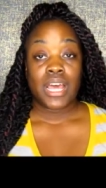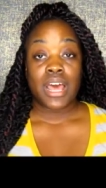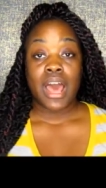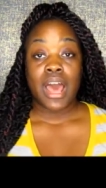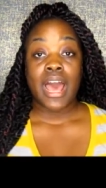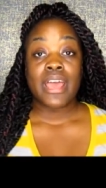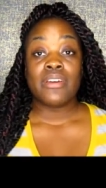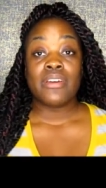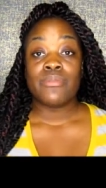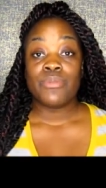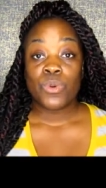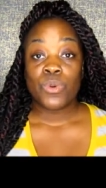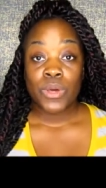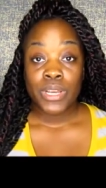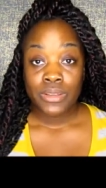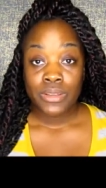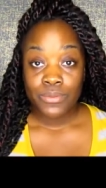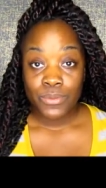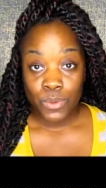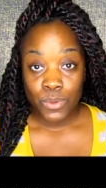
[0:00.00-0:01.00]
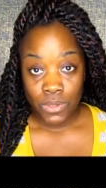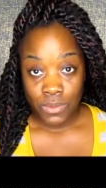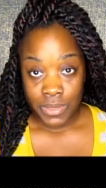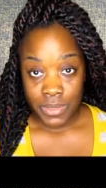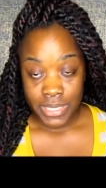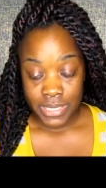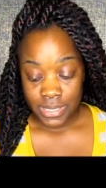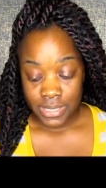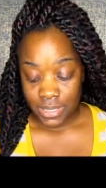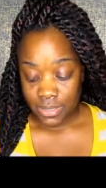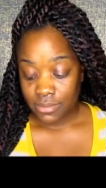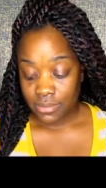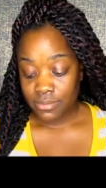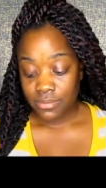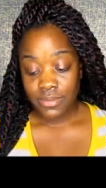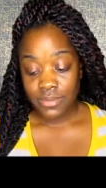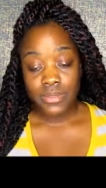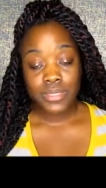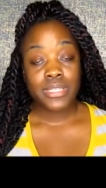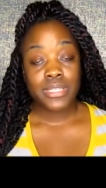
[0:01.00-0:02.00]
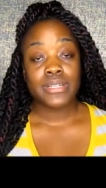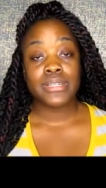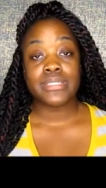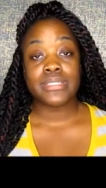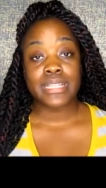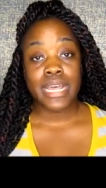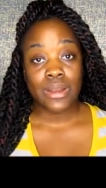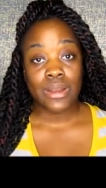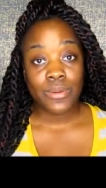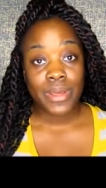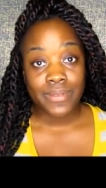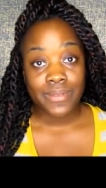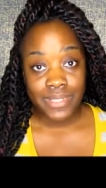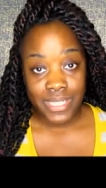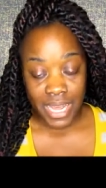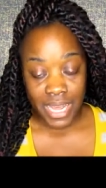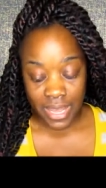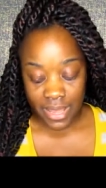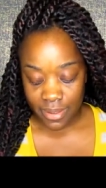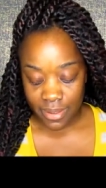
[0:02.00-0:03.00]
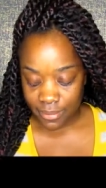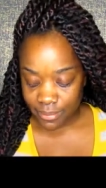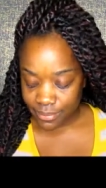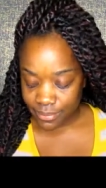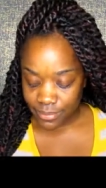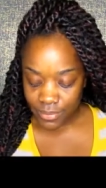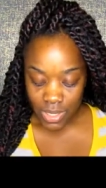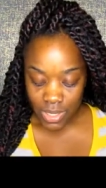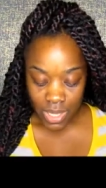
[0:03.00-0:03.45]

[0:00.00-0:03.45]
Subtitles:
I avoid it for a reason, because I don't have time.